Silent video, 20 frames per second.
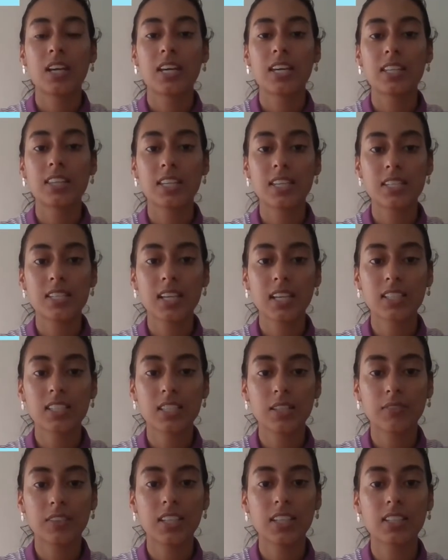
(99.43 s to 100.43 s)
In this
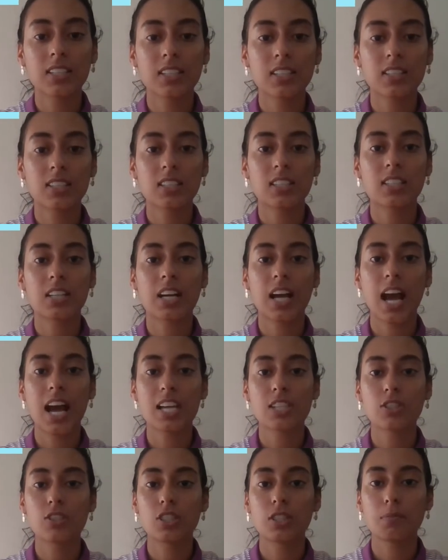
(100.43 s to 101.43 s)
activity, the teacher
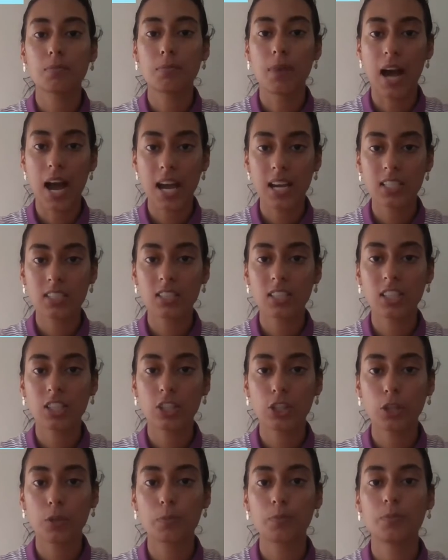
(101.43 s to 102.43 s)
has to divide the
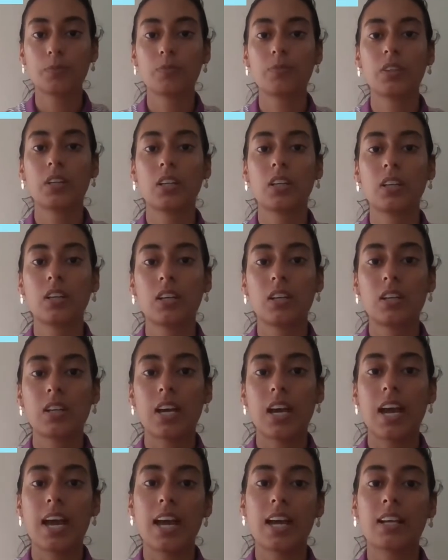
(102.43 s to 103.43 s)
group
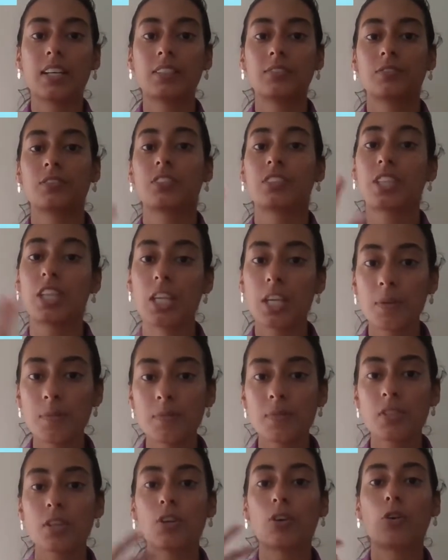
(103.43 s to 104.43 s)
and
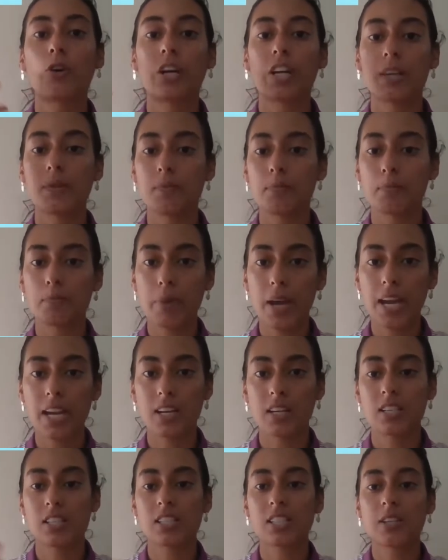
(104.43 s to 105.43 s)
teams or in
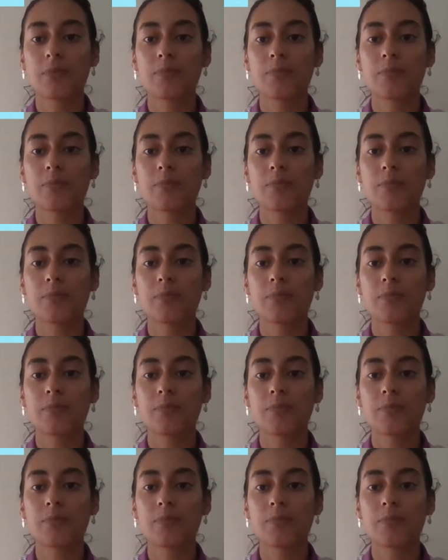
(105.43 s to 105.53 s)
pairs